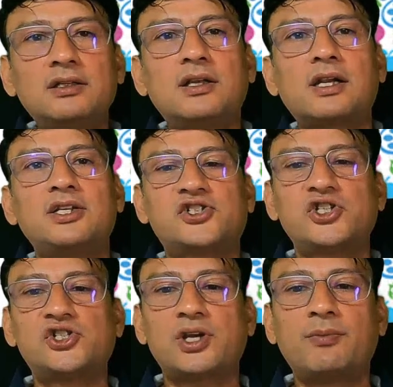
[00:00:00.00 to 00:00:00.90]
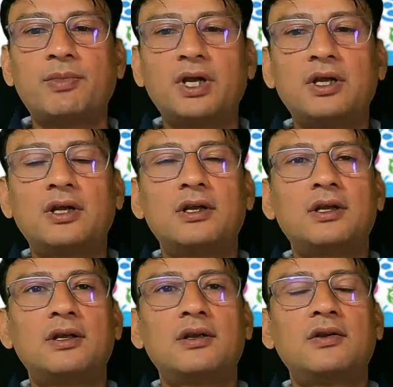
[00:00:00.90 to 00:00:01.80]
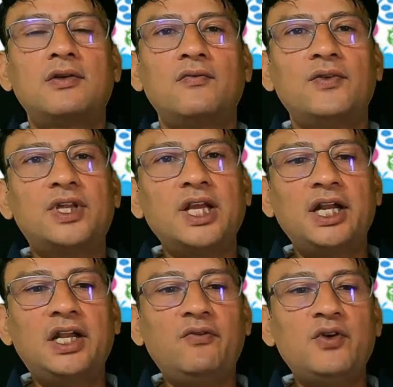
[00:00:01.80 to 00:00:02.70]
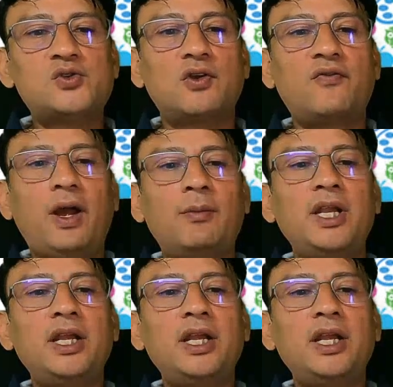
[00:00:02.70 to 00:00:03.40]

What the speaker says: relationship with the individual family